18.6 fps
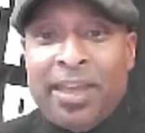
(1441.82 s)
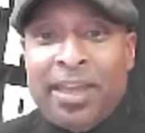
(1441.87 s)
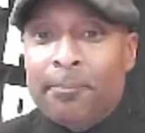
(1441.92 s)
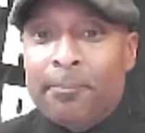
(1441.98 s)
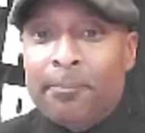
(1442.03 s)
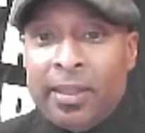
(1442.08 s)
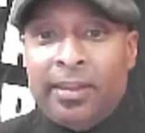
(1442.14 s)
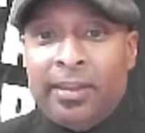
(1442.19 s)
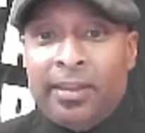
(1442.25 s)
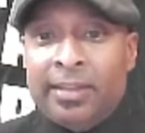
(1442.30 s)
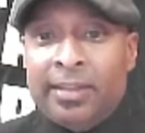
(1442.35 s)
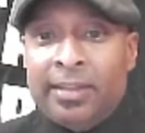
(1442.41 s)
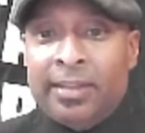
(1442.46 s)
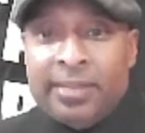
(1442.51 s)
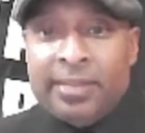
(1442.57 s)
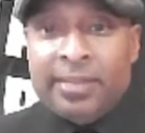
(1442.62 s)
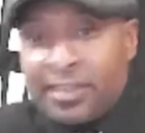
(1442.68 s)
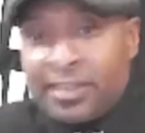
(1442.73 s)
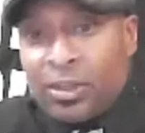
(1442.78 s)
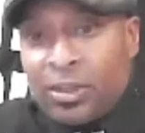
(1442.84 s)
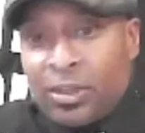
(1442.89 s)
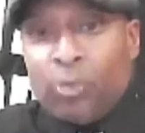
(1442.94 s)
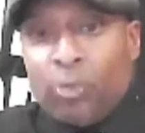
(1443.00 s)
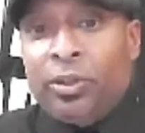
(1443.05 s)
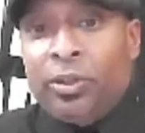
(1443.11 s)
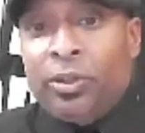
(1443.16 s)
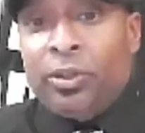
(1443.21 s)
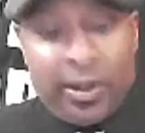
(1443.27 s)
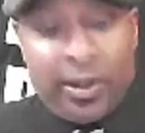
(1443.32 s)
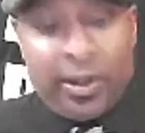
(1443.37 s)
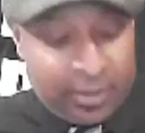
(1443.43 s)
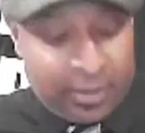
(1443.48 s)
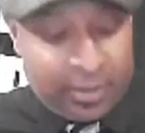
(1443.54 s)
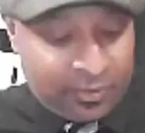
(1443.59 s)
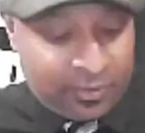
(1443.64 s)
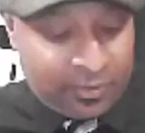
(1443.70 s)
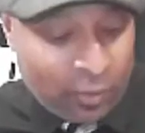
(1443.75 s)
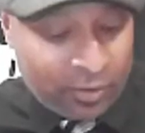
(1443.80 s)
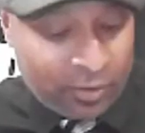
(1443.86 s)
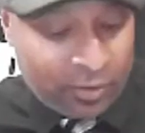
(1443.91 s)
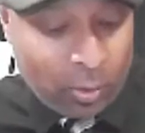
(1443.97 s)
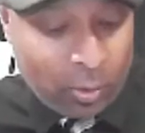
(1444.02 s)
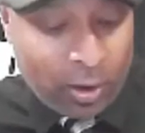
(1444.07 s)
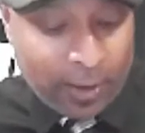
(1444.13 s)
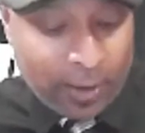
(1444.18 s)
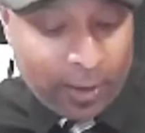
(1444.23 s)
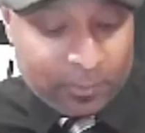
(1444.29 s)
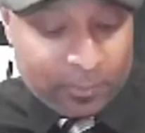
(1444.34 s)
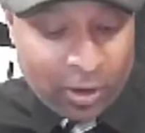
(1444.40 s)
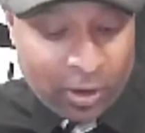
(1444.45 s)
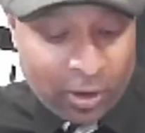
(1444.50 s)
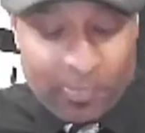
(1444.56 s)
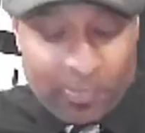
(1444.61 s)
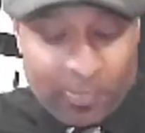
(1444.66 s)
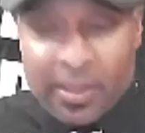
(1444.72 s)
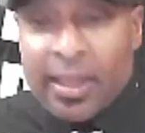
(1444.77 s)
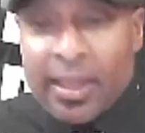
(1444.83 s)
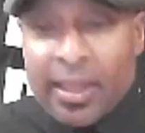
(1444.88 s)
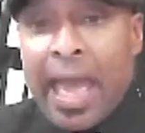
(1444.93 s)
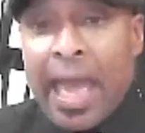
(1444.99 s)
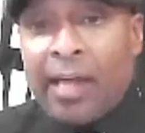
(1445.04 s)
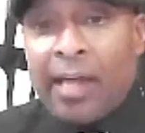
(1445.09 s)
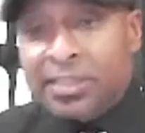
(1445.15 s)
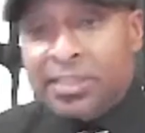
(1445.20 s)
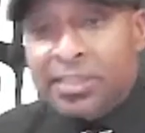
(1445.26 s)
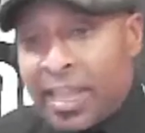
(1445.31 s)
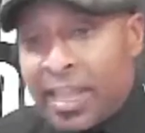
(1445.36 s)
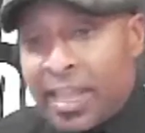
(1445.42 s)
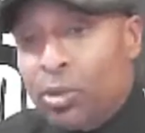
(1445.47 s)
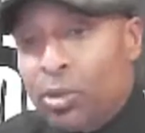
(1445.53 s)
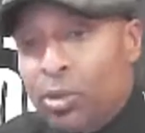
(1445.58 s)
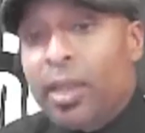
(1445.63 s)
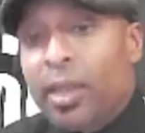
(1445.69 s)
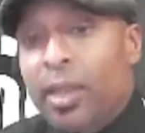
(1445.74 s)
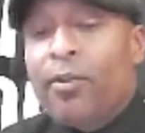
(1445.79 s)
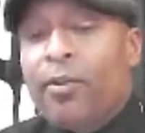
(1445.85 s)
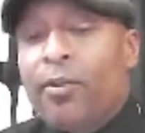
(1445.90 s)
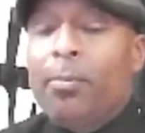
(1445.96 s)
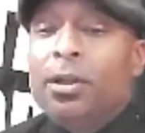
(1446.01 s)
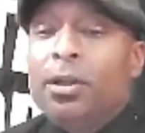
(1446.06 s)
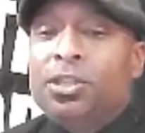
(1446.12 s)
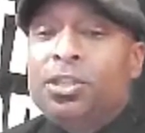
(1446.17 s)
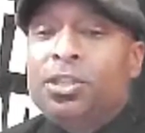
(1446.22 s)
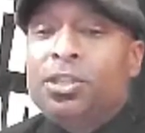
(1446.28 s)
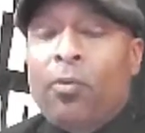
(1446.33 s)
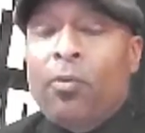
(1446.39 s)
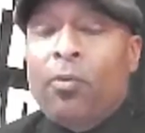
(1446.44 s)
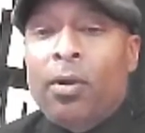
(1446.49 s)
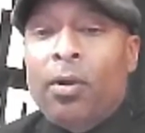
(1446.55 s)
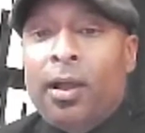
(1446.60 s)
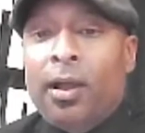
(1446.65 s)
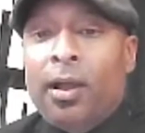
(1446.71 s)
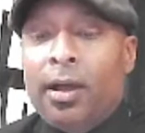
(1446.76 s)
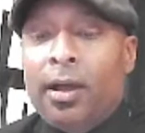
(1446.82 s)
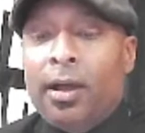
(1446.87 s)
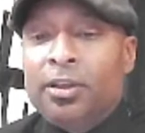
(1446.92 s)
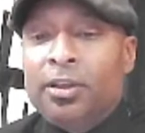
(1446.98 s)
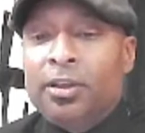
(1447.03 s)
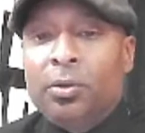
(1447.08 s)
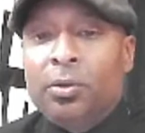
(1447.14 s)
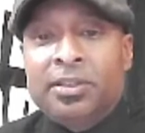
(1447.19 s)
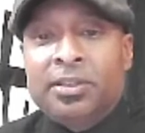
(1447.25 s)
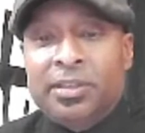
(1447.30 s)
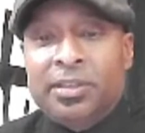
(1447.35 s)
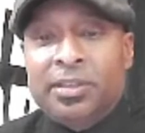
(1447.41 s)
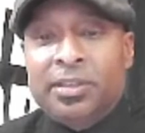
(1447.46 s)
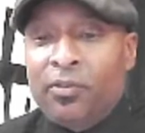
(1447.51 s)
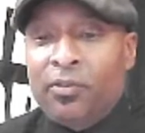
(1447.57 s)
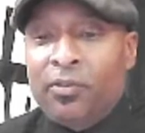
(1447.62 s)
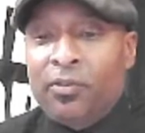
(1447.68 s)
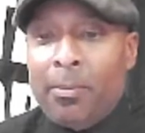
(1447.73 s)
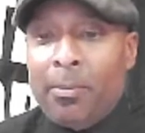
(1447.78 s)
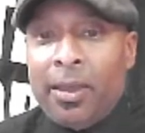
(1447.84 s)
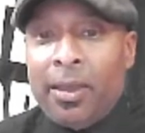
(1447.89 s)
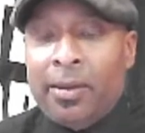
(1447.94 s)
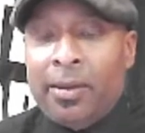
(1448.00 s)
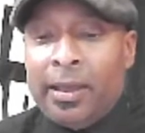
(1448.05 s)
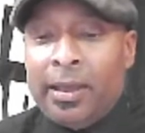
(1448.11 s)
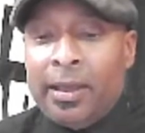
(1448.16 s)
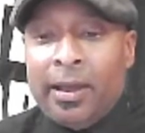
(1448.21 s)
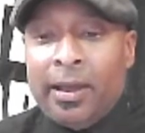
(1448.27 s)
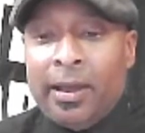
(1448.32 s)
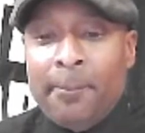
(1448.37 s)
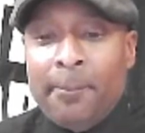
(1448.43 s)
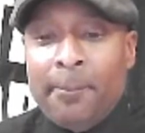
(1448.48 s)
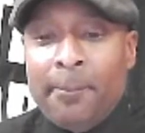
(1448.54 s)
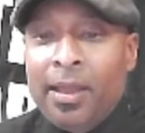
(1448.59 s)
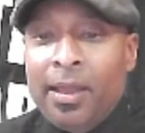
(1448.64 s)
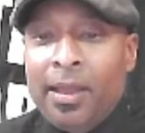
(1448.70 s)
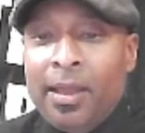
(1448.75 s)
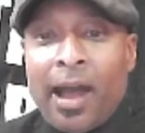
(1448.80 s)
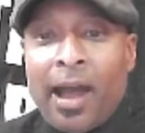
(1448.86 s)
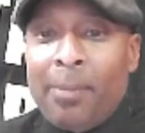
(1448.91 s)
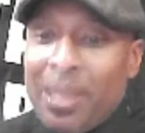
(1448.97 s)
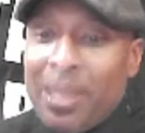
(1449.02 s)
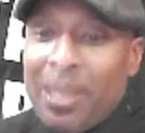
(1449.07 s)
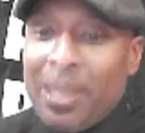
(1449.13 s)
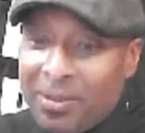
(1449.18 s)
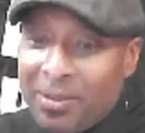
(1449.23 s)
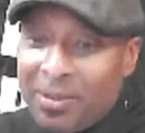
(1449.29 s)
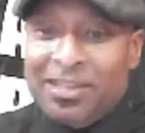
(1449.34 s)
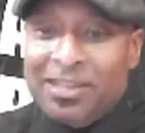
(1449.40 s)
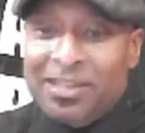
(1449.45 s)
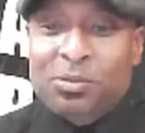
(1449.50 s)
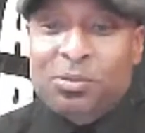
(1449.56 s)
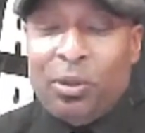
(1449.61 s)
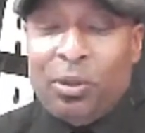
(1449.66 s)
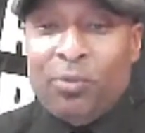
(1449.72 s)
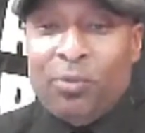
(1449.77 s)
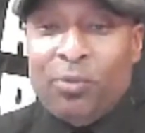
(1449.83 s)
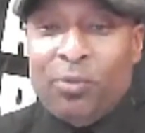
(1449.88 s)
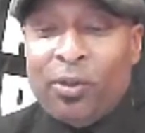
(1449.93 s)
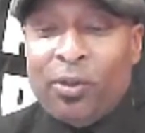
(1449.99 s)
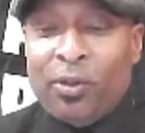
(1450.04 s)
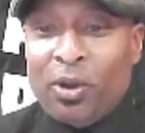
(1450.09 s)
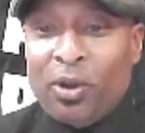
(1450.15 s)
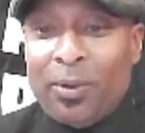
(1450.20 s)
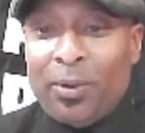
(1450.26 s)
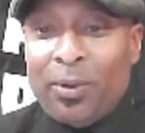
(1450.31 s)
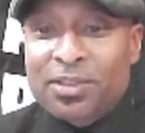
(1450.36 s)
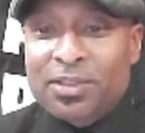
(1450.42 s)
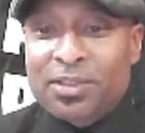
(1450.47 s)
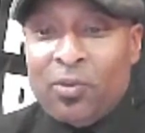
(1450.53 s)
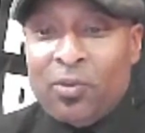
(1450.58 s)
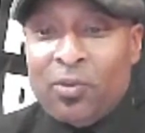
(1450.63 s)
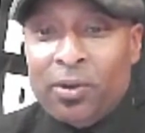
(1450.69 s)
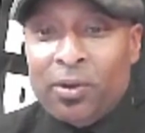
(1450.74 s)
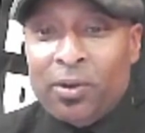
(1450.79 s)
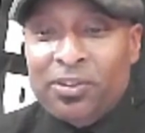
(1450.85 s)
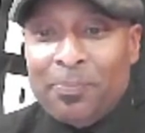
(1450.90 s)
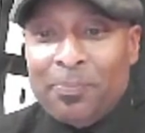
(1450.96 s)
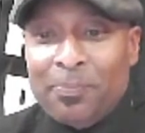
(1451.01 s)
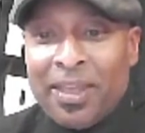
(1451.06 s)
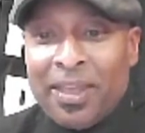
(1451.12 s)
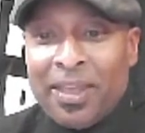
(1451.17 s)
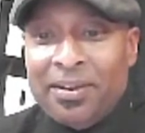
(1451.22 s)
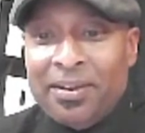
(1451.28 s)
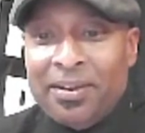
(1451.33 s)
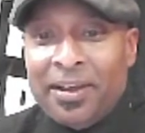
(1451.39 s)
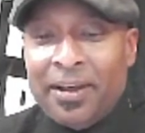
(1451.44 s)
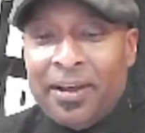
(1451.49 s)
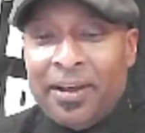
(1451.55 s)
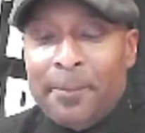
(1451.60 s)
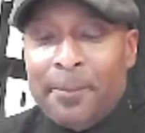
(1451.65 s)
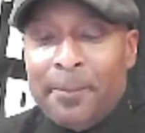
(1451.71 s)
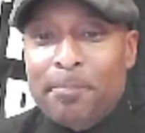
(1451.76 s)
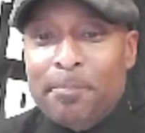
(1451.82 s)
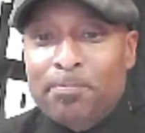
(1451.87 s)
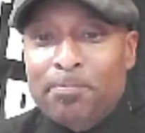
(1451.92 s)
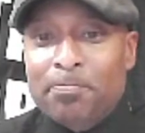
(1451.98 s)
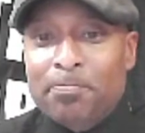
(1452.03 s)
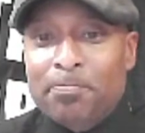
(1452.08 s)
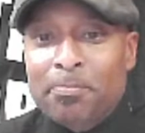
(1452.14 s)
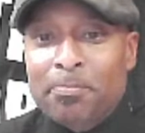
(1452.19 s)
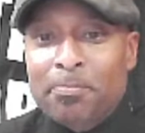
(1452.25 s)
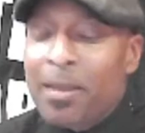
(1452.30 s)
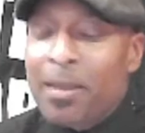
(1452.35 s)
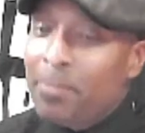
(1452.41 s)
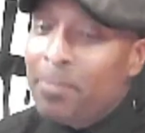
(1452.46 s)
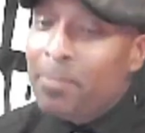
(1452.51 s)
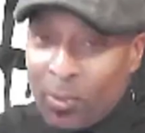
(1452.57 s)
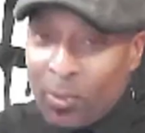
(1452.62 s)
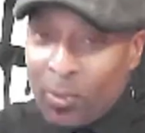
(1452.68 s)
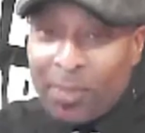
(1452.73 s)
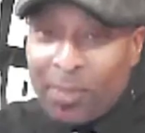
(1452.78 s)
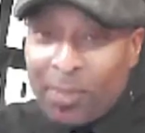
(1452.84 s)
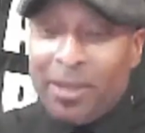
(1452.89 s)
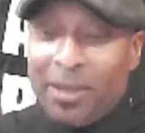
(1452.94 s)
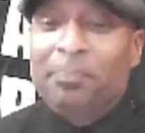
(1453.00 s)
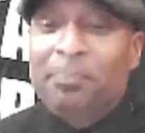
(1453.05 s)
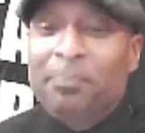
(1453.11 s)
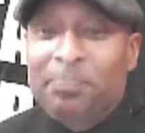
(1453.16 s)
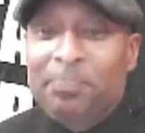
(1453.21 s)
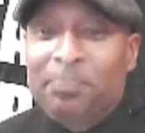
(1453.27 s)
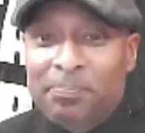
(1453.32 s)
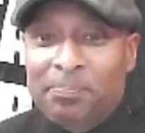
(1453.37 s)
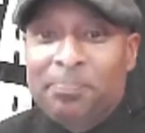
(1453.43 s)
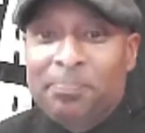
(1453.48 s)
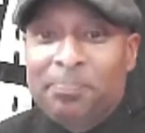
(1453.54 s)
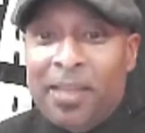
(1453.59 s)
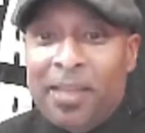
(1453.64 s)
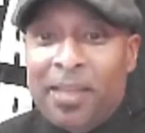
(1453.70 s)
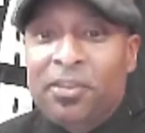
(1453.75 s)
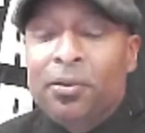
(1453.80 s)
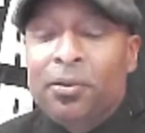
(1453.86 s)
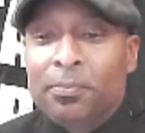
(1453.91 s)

It, it's it's the only way to, for it to work. So, Alex, thank you again very much for uh, uh, doing this interview, my man. Um, I'll be keeping in touch with you and following your race, of course. And uh, man, be well, man. Thank you. Thank